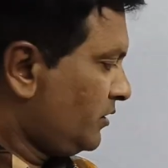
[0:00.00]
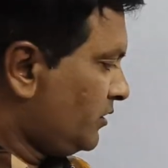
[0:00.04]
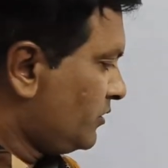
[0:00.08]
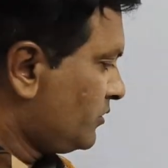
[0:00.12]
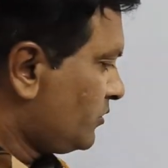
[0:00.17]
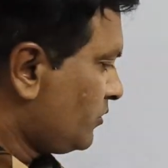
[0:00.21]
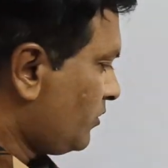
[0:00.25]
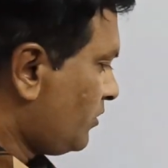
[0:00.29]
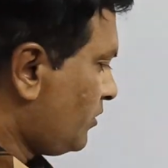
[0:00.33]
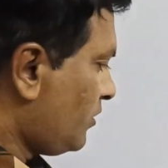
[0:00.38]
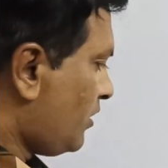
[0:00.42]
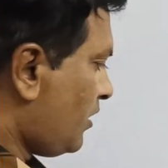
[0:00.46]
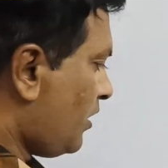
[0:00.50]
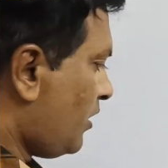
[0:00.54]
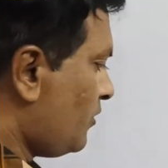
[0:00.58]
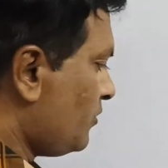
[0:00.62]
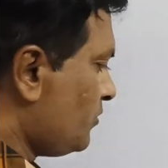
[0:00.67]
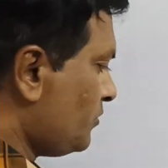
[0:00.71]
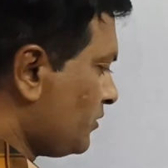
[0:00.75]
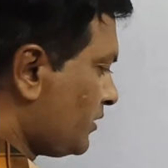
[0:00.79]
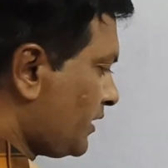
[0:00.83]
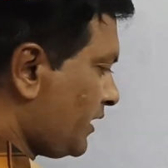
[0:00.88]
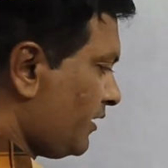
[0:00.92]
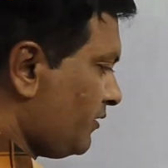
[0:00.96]
So
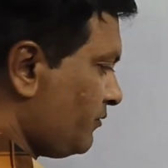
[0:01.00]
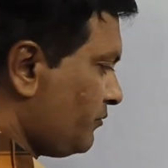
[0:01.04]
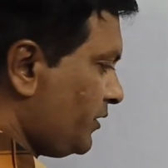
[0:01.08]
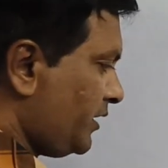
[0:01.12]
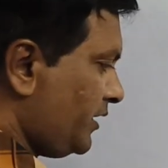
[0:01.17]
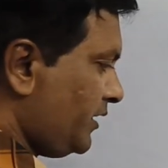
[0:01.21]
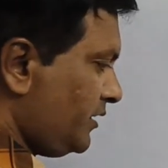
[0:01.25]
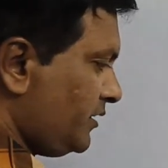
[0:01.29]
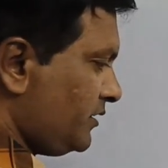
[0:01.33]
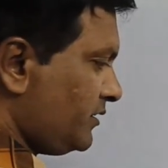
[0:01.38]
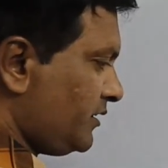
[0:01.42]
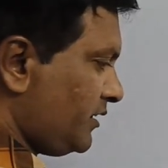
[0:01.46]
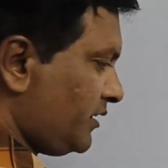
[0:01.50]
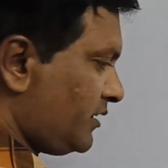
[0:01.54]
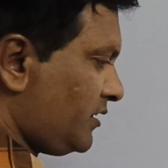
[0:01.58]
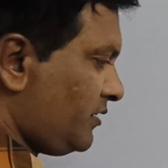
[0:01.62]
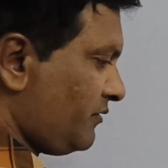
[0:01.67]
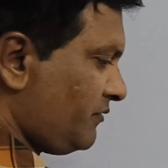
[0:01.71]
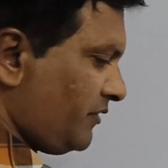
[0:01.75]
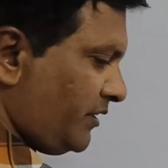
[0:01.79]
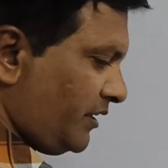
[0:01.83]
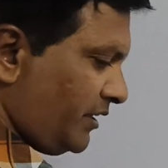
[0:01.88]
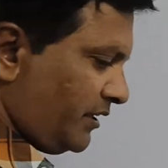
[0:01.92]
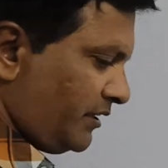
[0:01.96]
how can we
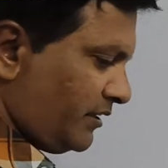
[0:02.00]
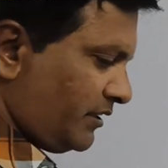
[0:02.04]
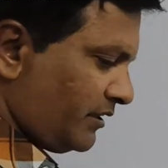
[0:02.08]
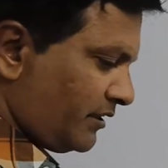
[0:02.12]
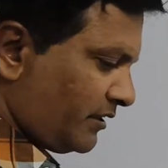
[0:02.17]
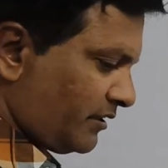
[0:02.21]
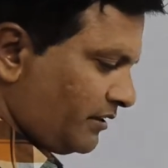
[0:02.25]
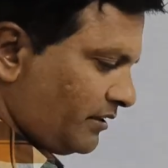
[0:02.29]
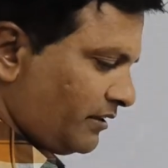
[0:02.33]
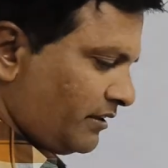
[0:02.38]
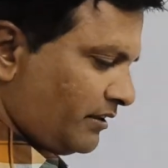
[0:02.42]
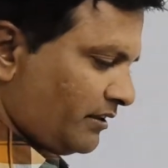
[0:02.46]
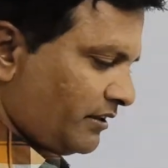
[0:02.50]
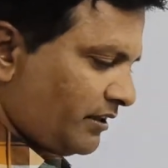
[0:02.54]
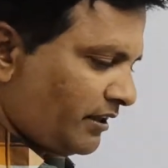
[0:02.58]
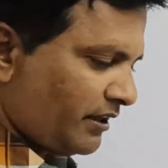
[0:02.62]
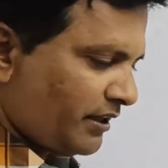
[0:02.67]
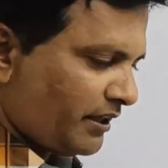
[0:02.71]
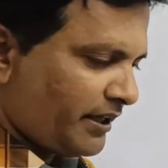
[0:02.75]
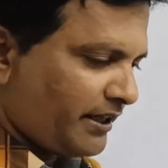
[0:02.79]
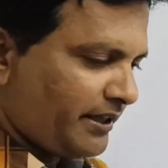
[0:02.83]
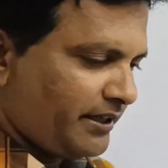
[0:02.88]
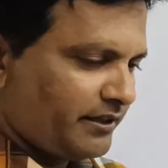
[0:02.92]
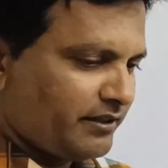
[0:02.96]
justify that
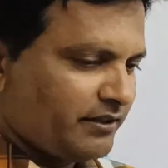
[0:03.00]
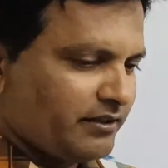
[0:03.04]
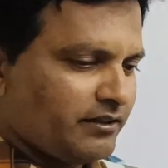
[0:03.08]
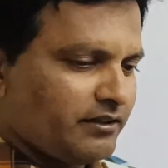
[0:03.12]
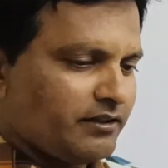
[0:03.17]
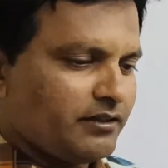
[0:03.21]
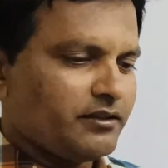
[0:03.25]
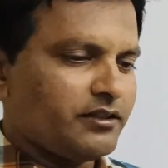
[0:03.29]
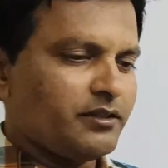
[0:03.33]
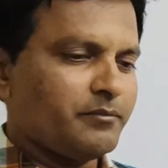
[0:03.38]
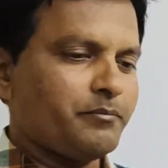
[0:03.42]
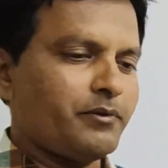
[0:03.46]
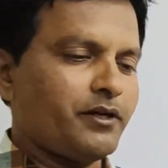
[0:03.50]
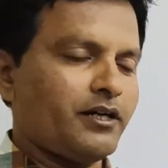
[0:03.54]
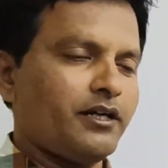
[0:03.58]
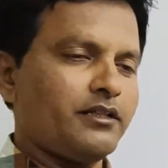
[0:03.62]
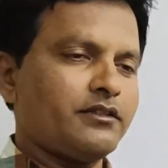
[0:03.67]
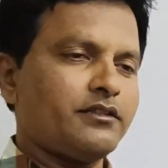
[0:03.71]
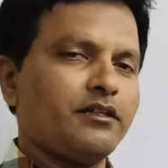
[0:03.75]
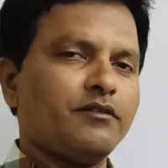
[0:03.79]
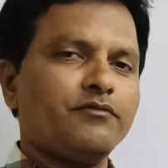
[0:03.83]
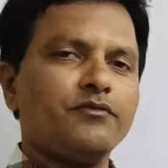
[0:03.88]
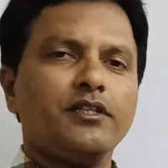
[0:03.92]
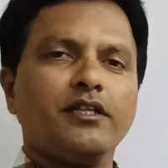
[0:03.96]
the path
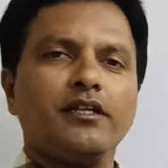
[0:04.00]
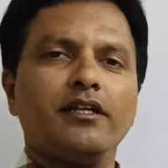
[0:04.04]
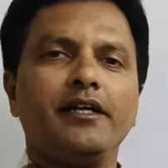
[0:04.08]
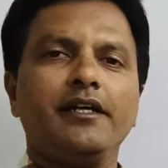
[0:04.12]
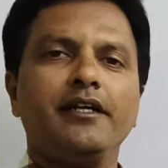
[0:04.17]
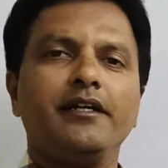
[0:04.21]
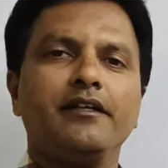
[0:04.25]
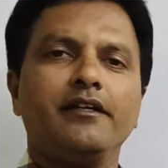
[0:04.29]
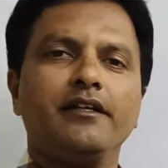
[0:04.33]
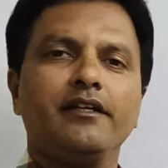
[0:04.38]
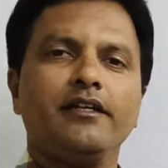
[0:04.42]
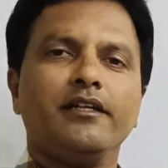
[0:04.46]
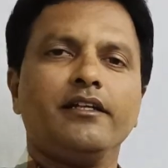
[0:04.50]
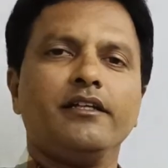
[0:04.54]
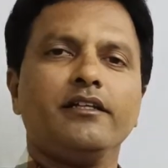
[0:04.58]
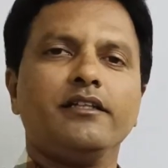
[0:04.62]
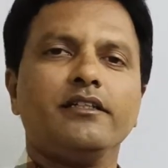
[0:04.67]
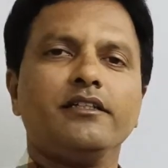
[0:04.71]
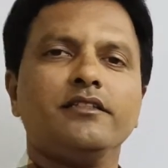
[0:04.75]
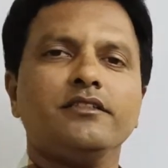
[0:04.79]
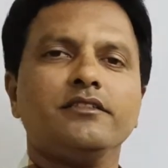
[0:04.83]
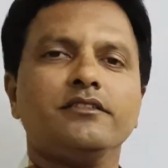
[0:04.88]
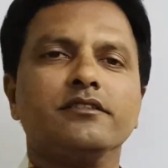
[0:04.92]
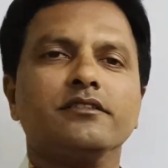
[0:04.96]
of the light ray
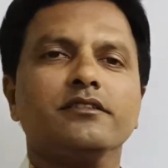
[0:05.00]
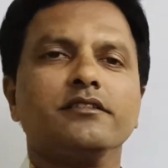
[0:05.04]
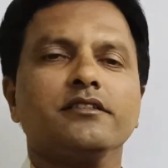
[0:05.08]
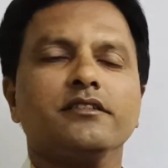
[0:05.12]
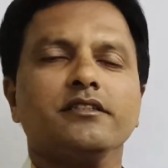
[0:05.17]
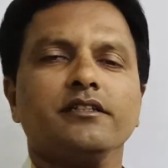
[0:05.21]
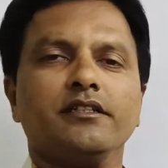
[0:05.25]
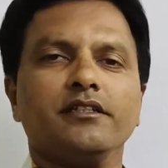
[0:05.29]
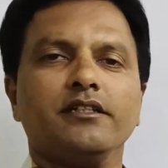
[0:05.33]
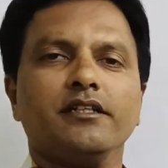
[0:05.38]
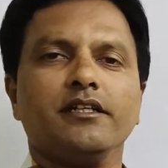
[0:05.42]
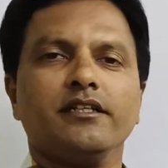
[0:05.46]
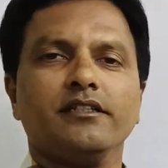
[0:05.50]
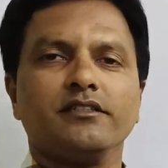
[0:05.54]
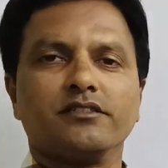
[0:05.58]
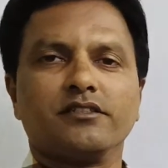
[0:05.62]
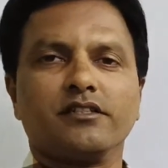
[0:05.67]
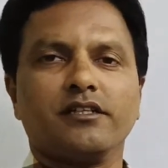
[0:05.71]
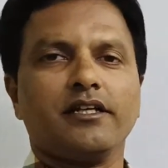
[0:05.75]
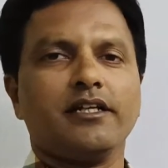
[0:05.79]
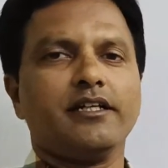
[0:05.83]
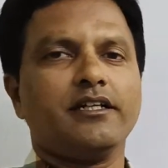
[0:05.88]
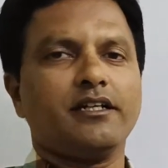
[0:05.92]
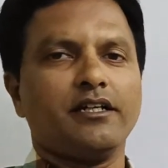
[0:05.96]
is a
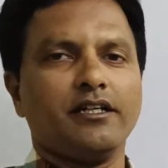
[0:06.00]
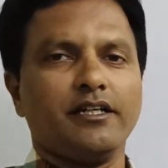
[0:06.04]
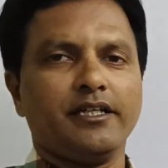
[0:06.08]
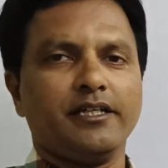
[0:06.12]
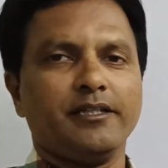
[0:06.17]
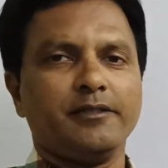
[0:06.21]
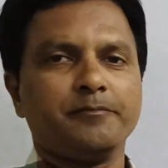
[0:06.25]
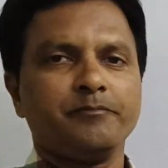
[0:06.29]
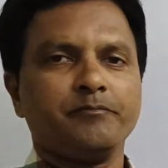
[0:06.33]
straight line?